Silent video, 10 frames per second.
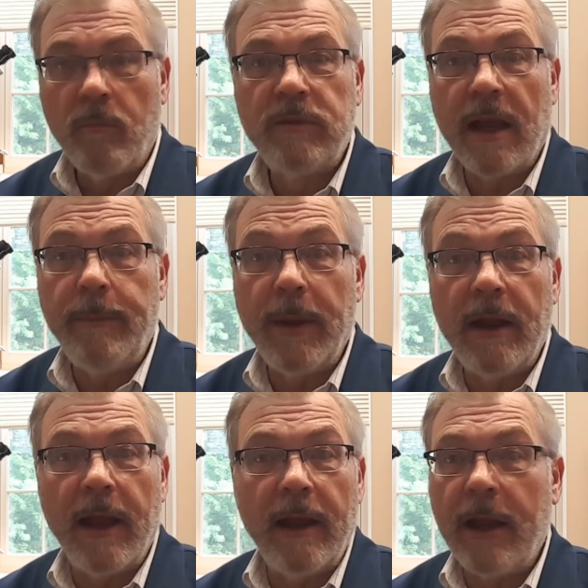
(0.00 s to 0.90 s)
Type
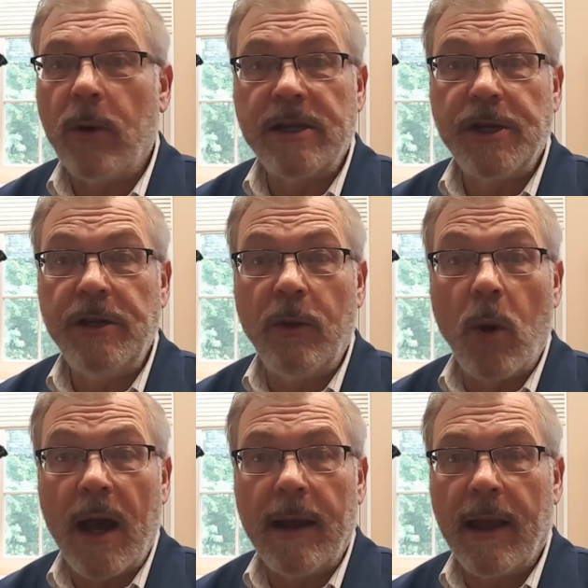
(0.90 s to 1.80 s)
in any question you
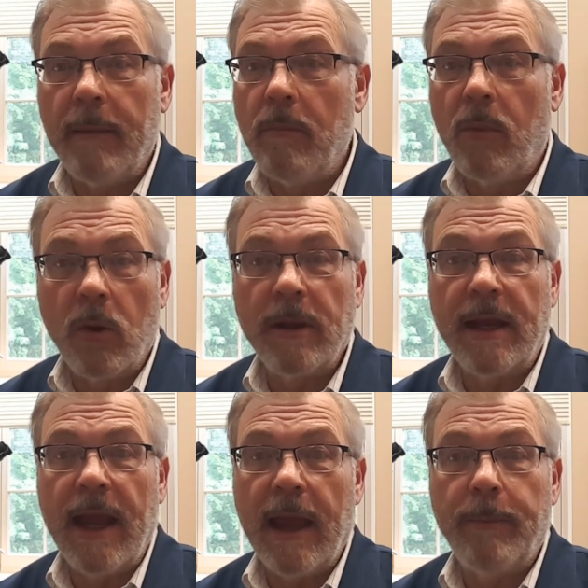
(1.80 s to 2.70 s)
want. I'm more
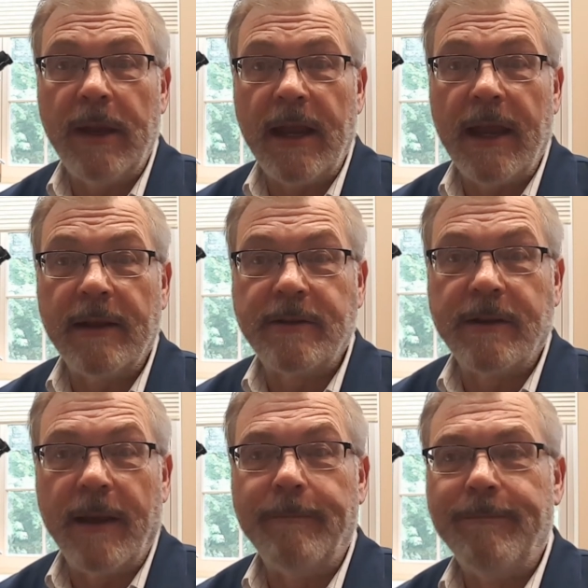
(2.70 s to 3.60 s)
than happy to answer
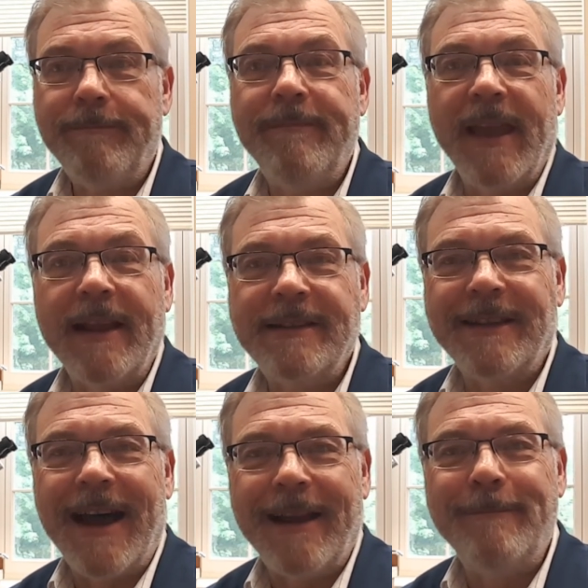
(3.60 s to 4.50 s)
them. Thanks a
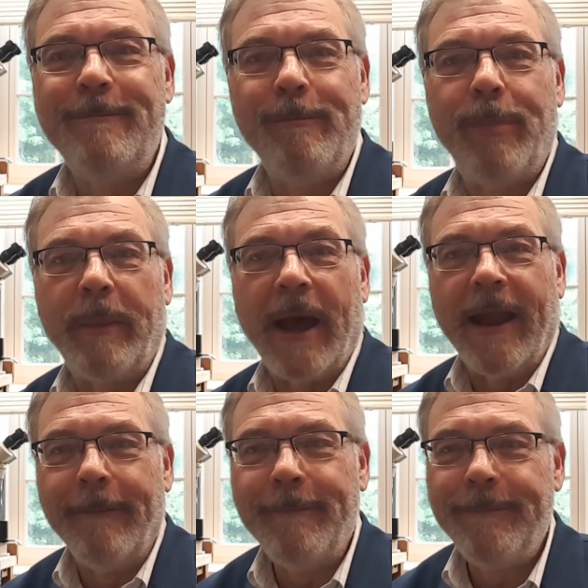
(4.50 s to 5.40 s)
lot, and bye-bye.